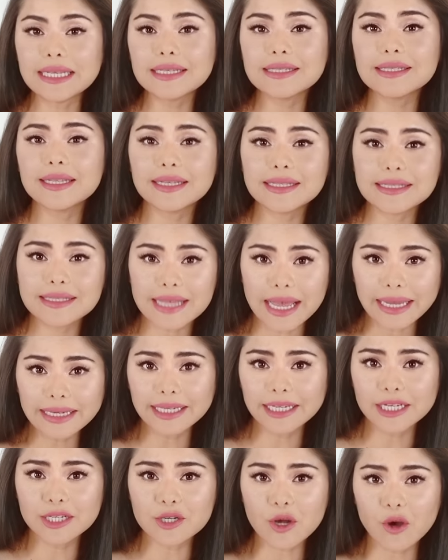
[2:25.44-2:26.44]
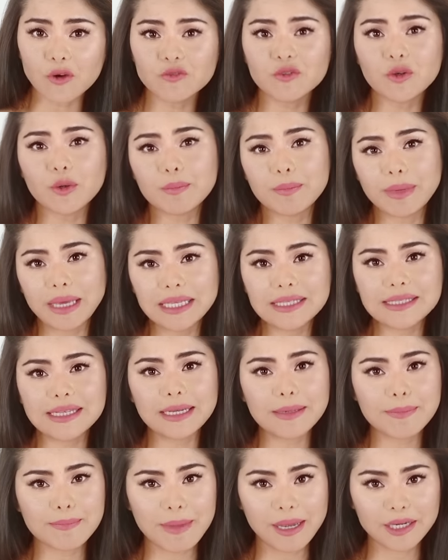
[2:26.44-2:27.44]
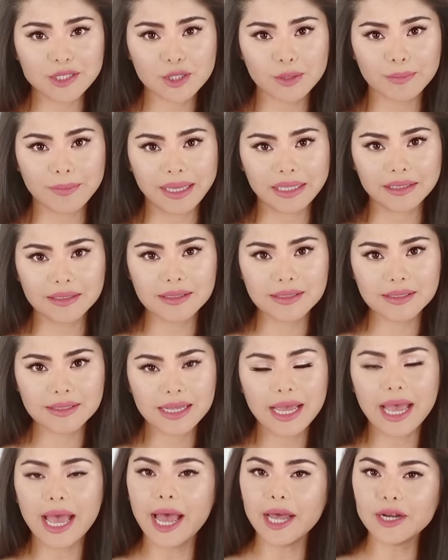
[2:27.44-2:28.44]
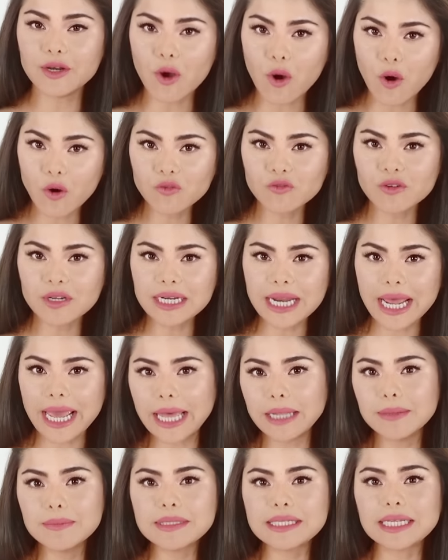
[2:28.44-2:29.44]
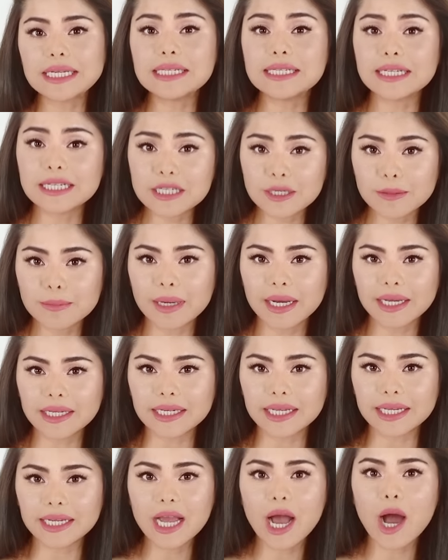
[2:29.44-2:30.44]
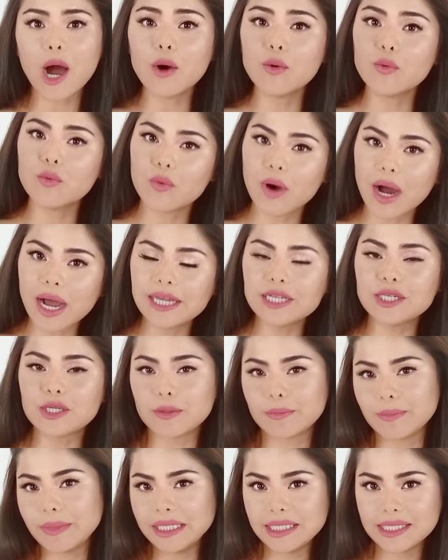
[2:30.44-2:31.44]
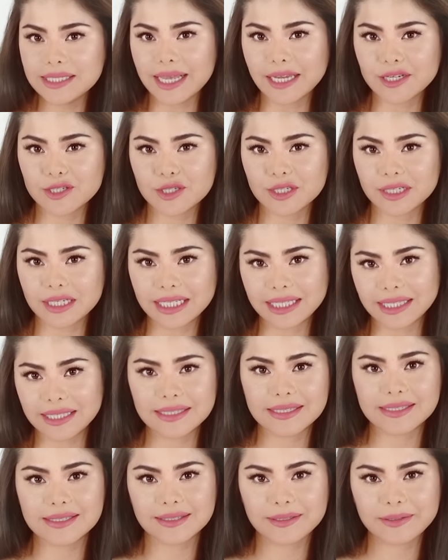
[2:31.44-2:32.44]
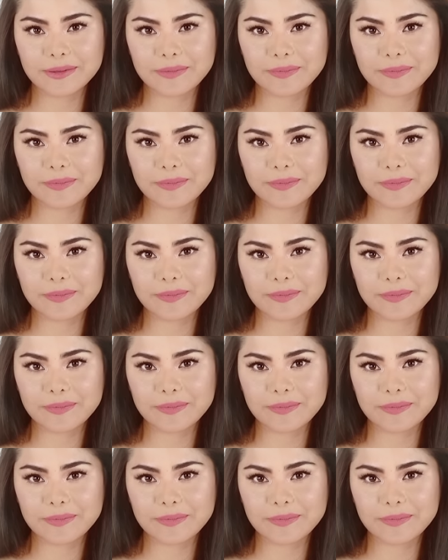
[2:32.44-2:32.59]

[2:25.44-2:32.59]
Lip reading: is the second of your basic measurements and often helps in determining how wide your midsection is.